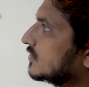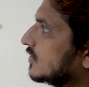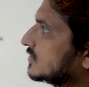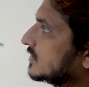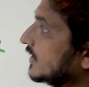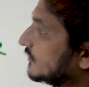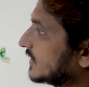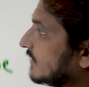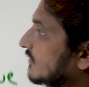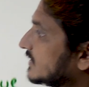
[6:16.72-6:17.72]
So if
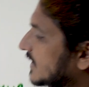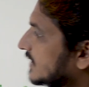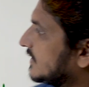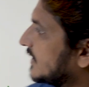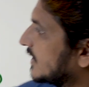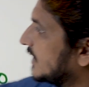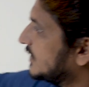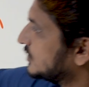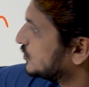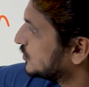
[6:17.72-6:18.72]
someone said that uh,
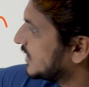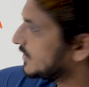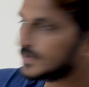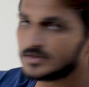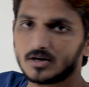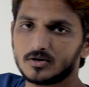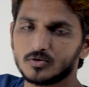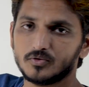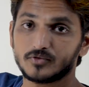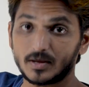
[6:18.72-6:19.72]
these two statements are
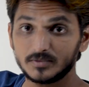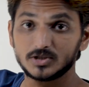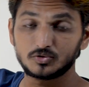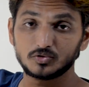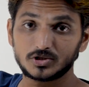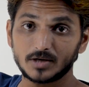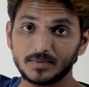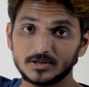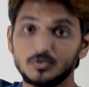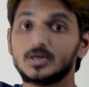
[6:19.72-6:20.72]
true, from these two
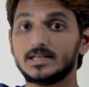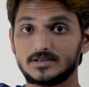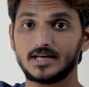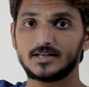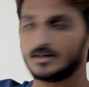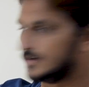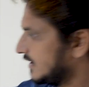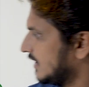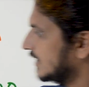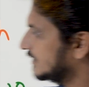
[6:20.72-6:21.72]
statements you can say that
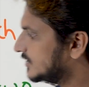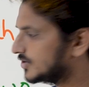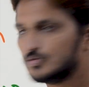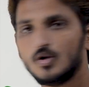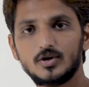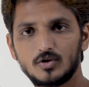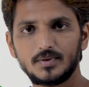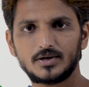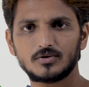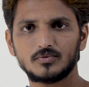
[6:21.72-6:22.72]
this is going to
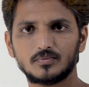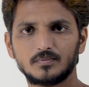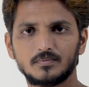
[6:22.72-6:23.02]
be true.